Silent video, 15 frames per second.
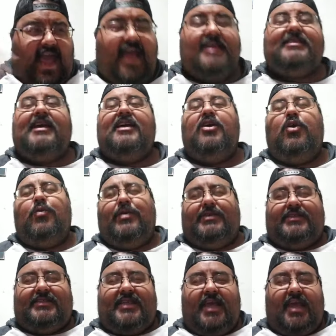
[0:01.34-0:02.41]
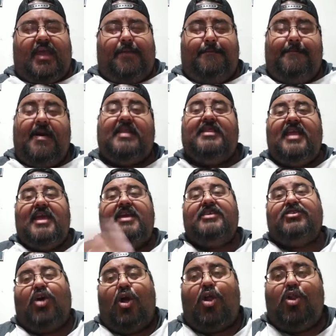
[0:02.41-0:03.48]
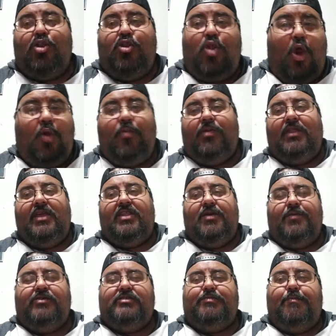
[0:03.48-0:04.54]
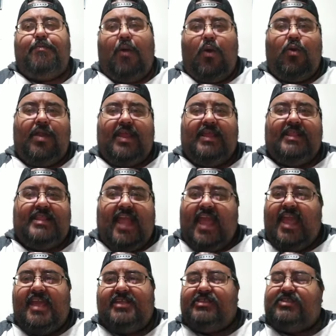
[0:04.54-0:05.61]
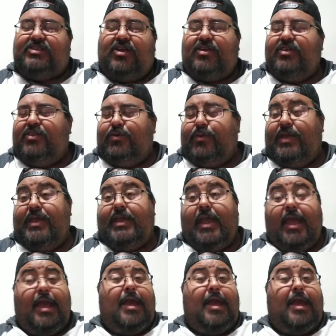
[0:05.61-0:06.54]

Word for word: As I always say, Mondays are normally the most boring days starting the week,